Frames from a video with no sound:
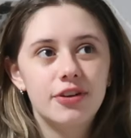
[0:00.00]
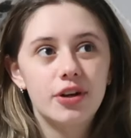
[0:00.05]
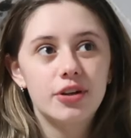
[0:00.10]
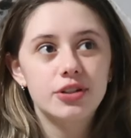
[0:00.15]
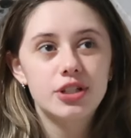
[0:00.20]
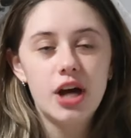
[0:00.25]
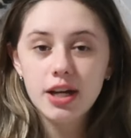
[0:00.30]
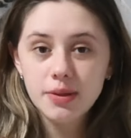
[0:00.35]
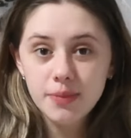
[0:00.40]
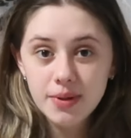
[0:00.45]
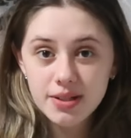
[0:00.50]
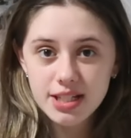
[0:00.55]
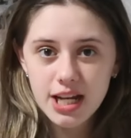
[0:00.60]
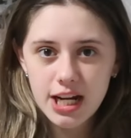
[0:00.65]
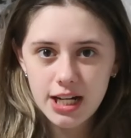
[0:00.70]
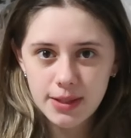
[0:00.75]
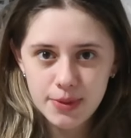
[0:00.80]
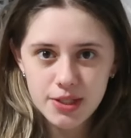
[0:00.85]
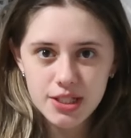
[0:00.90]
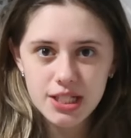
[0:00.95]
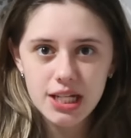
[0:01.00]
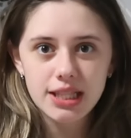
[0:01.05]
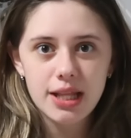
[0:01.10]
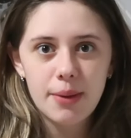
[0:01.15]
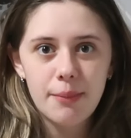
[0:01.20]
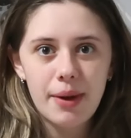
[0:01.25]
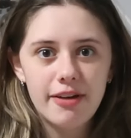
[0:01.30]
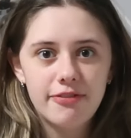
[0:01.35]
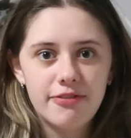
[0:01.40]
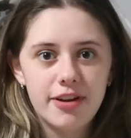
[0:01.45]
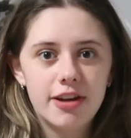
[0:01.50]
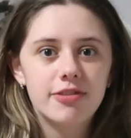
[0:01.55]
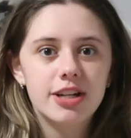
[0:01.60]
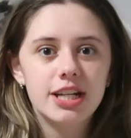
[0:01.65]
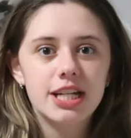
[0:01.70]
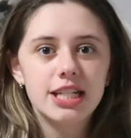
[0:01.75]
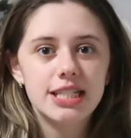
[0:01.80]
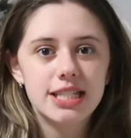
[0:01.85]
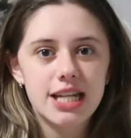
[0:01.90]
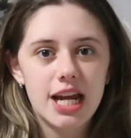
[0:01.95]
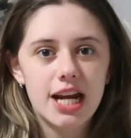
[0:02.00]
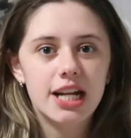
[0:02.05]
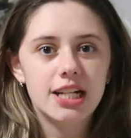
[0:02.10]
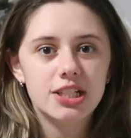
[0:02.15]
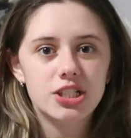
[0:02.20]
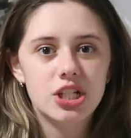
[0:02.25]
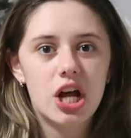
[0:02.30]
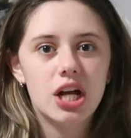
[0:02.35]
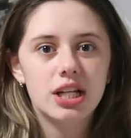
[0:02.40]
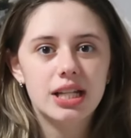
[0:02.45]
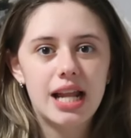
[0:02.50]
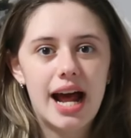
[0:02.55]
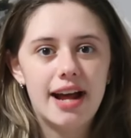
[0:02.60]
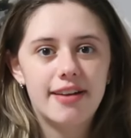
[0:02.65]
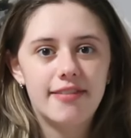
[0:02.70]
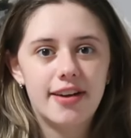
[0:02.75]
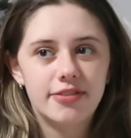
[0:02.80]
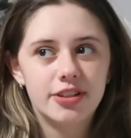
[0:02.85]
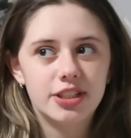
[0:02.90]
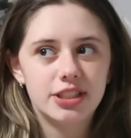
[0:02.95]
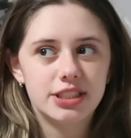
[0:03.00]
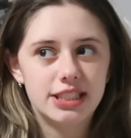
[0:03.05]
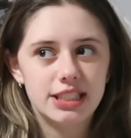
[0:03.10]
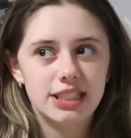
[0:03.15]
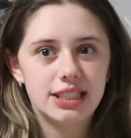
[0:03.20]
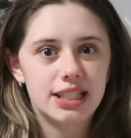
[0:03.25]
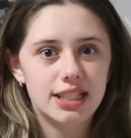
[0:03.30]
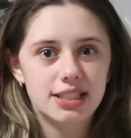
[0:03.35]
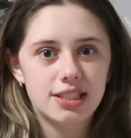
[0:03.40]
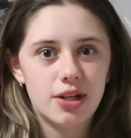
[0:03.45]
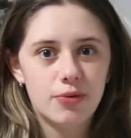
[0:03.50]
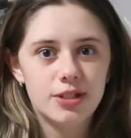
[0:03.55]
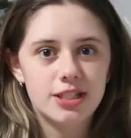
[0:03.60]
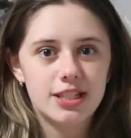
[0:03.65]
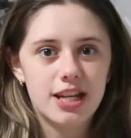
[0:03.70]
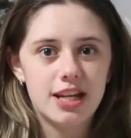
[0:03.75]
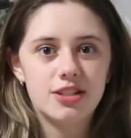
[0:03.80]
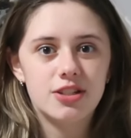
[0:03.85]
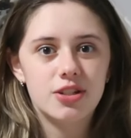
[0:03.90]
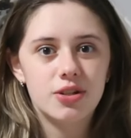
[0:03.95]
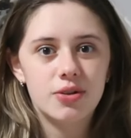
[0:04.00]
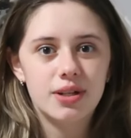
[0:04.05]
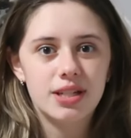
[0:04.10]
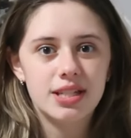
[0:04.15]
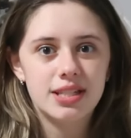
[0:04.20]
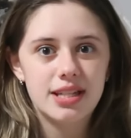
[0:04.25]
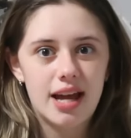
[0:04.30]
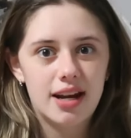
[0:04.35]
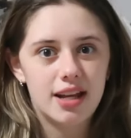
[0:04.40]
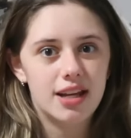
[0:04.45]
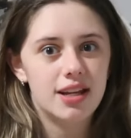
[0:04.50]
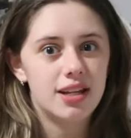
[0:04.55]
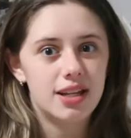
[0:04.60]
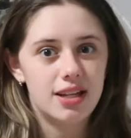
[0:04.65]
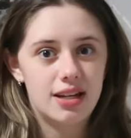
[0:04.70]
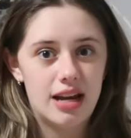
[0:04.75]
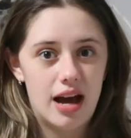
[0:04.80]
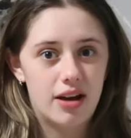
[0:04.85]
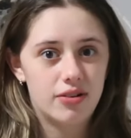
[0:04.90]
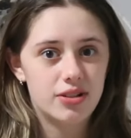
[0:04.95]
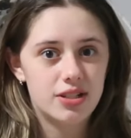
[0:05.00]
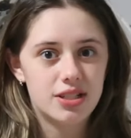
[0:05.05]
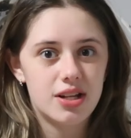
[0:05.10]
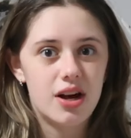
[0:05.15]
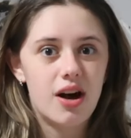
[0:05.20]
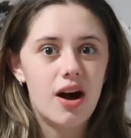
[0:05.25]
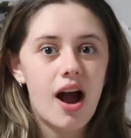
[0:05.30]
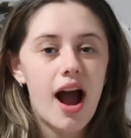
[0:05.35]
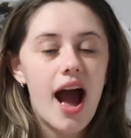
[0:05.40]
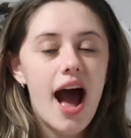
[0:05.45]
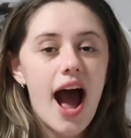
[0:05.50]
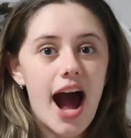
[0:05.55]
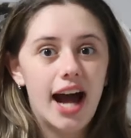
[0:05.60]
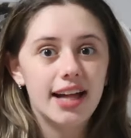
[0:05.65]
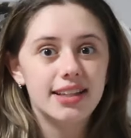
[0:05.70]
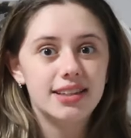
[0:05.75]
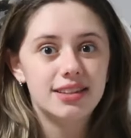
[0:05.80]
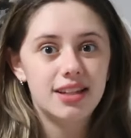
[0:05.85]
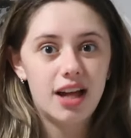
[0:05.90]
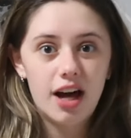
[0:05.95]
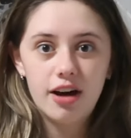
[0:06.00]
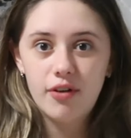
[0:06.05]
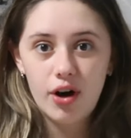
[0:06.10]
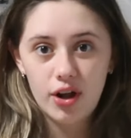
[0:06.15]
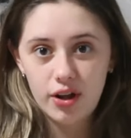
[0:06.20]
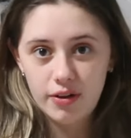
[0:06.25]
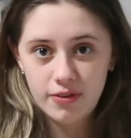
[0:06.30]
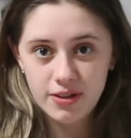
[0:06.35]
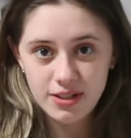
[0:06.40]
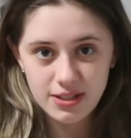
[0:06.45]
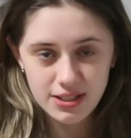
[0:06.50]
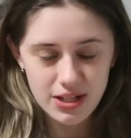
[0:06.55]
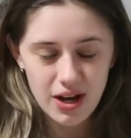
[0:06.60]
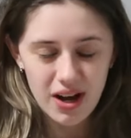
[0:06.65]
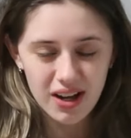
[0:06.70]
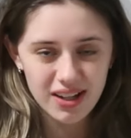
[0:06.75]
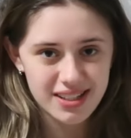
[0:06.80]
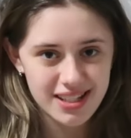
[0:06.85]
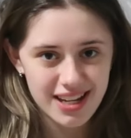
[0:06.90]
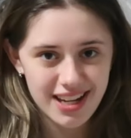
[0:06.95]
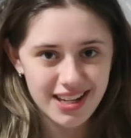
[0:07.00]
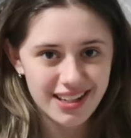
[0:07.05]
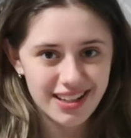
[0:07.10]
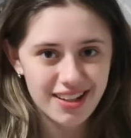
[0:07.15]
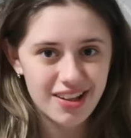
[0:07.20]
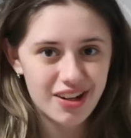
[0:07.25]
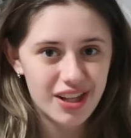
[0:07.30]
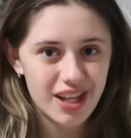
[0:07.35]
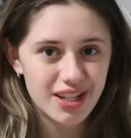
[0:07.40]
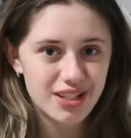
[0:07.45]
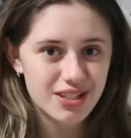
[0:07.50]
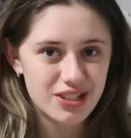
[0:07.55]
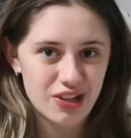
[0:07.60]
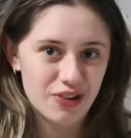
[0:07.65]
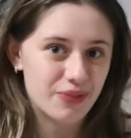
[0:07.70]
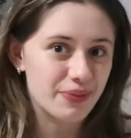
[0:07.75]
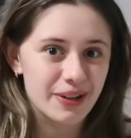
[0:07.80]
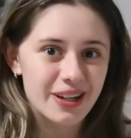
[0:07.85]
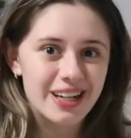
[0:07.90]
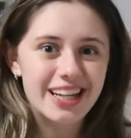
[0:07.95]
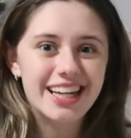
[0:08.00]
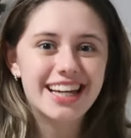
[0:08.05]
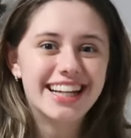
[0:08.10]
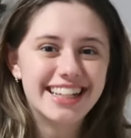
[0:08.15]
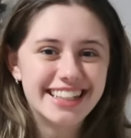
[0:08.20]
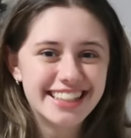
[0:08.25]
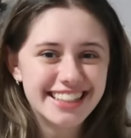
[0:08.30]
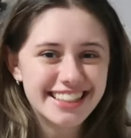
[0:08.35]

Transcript: you're talking about skating music, then my favorite skating song that I've ever seen like someone skate to is any Einaudi song. I love all of his songs and they're like so pretty.